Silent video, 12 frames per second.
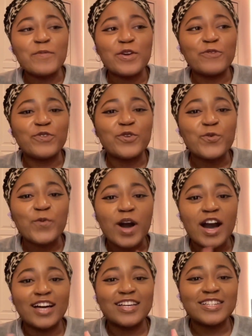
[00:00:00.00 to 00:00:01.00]
If you
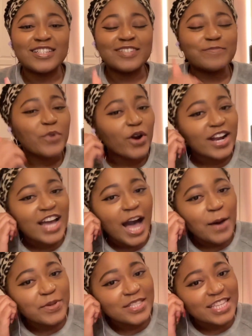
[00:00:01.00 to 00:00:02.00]
want more
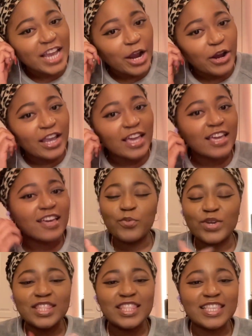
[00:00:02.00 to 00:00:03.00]
commentary
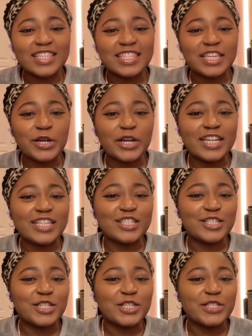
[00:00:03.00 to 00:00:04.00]
with this series,
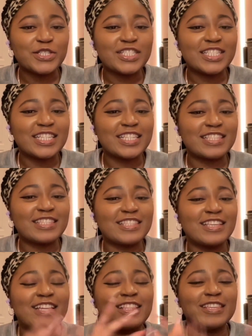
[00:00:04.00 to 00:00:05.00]
you know, just
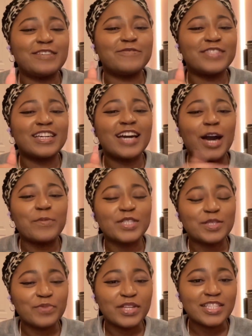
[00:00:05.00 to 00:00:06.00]
leave in the
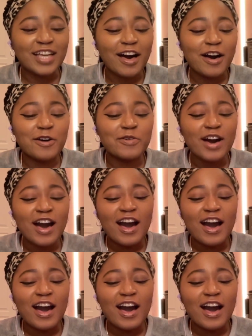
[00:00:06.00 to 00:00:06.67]
comments below.